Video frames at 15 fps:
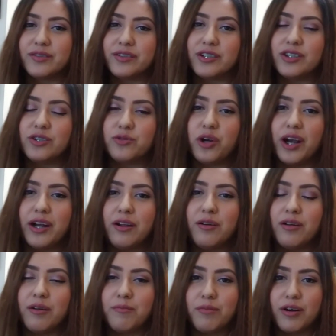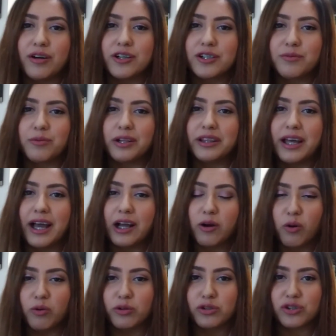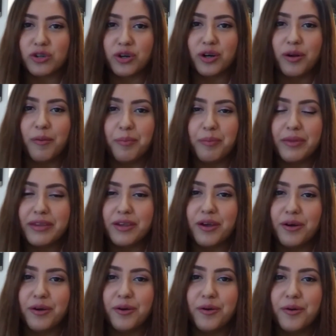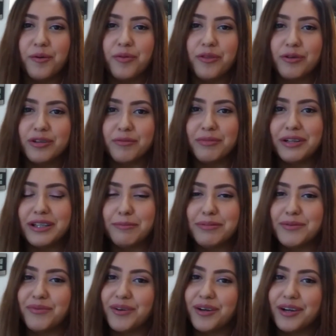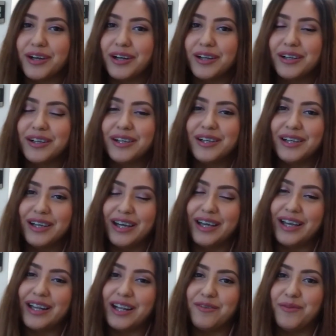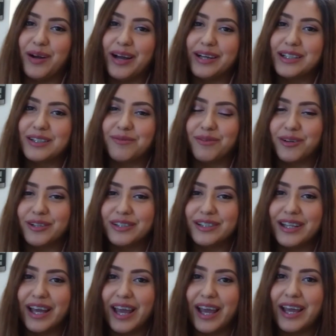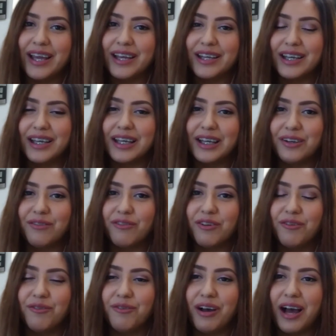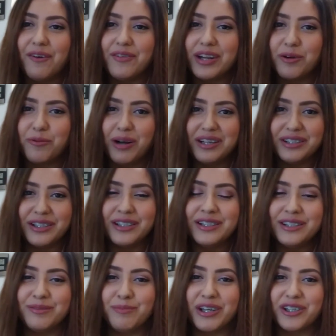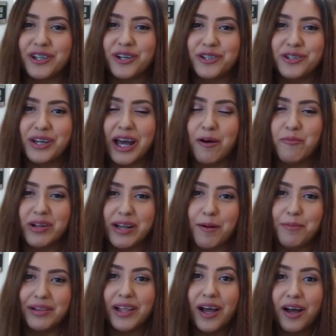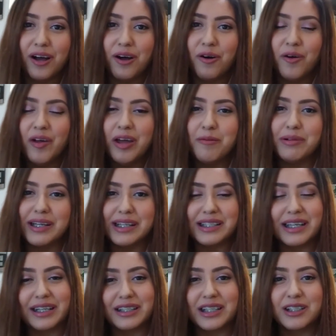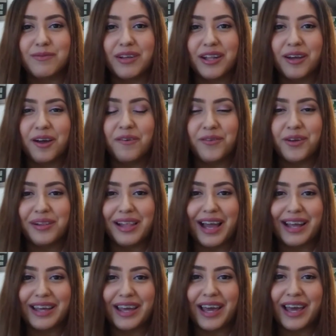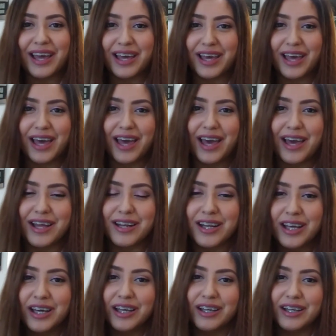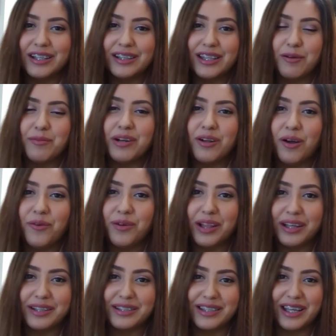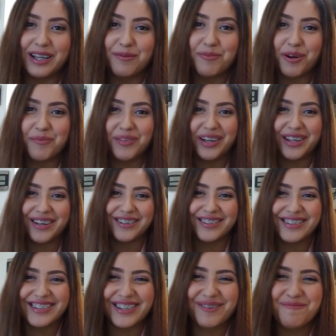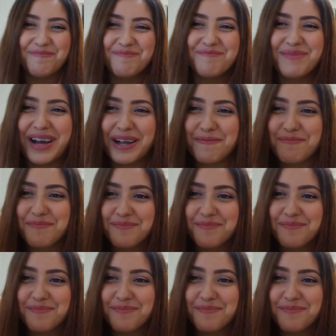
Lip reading: Just try to immerse with that culture. So those are my tips and advice for today. If you have any questions, make sure to comment down below. Please like this video if you like it, and let me know if you like to see any more videos. Bye.